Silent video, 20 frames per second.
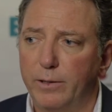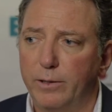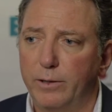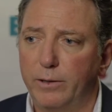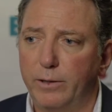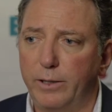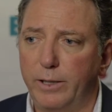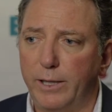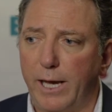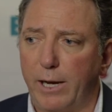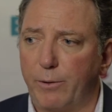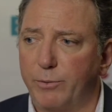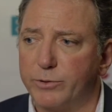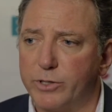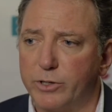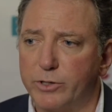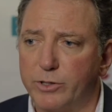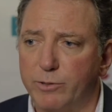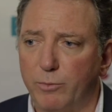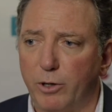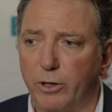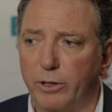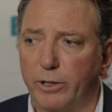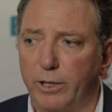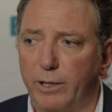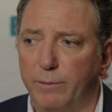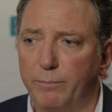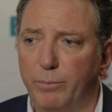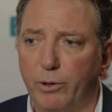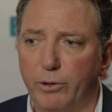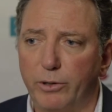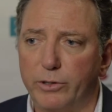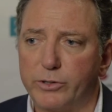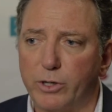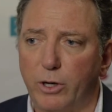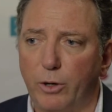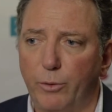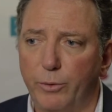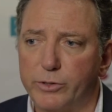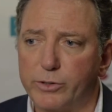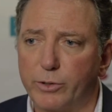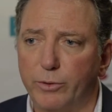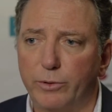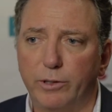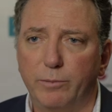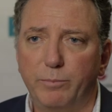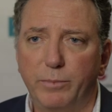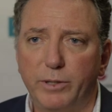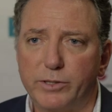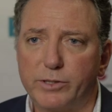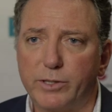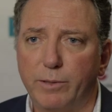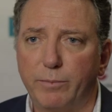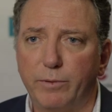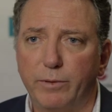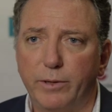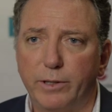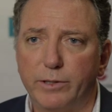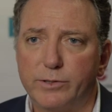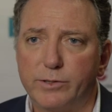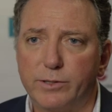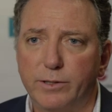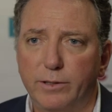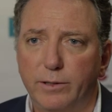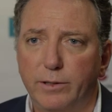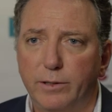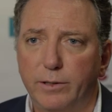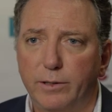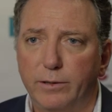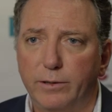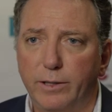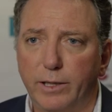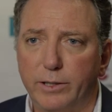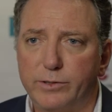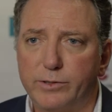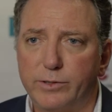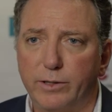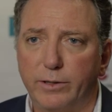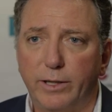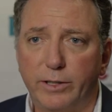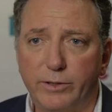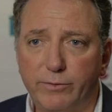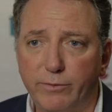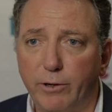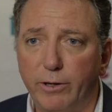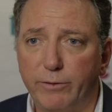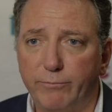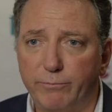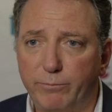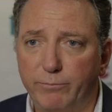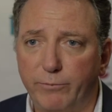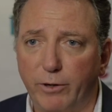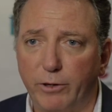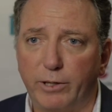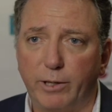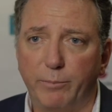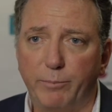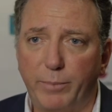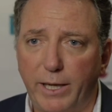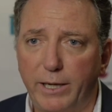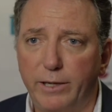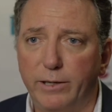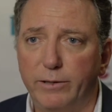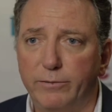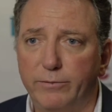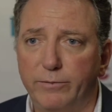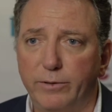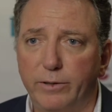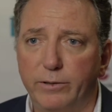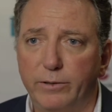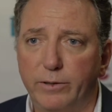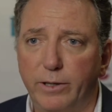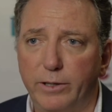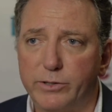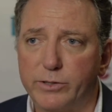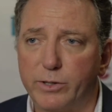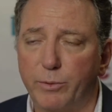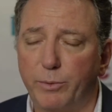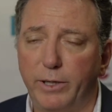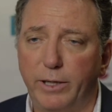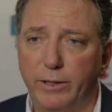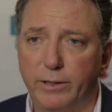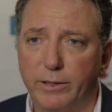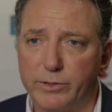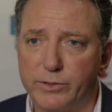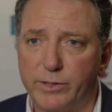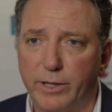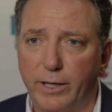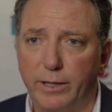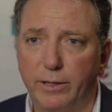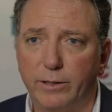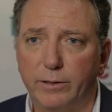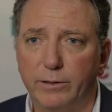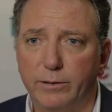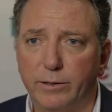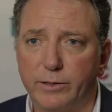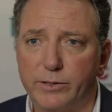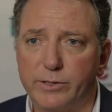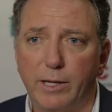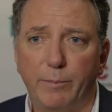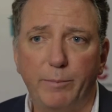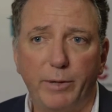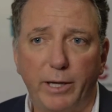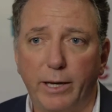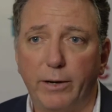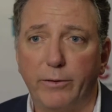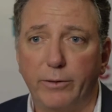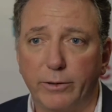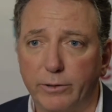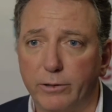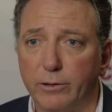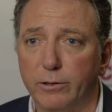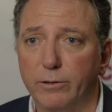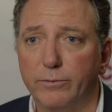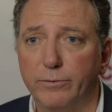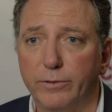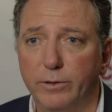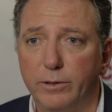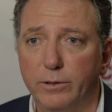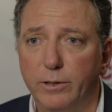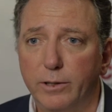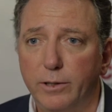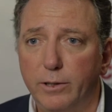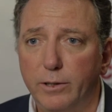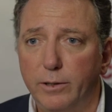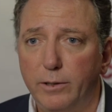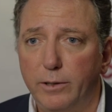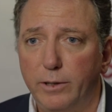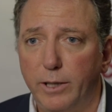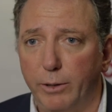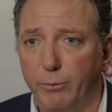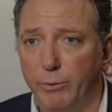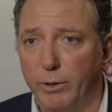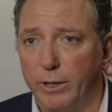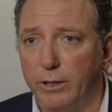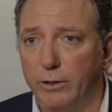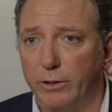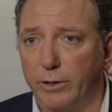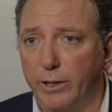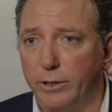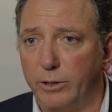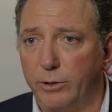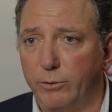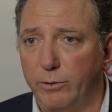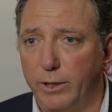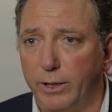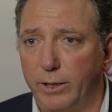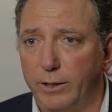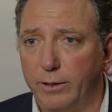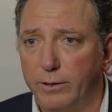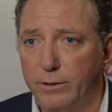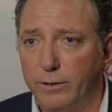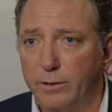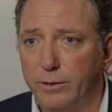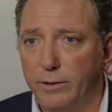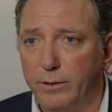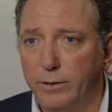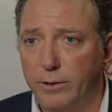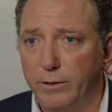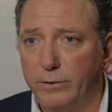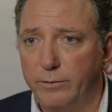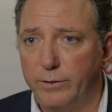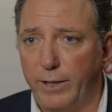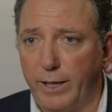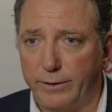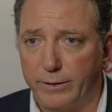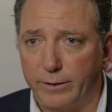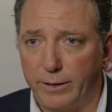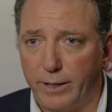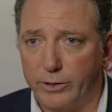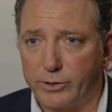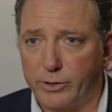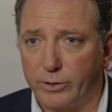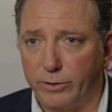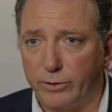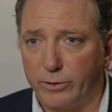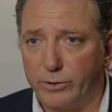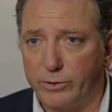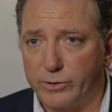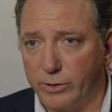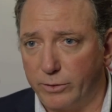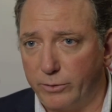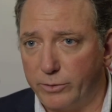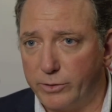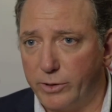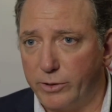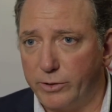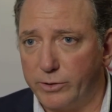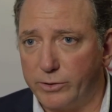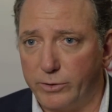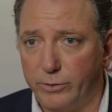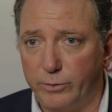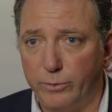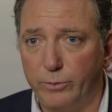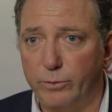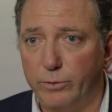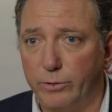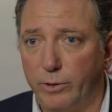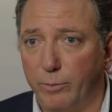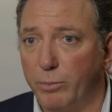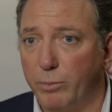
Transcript: The acquisition marketing component is always going to be something that's very, very competitive, and so we need to stay a step ahead of the curve and really look at unique technological solutions to the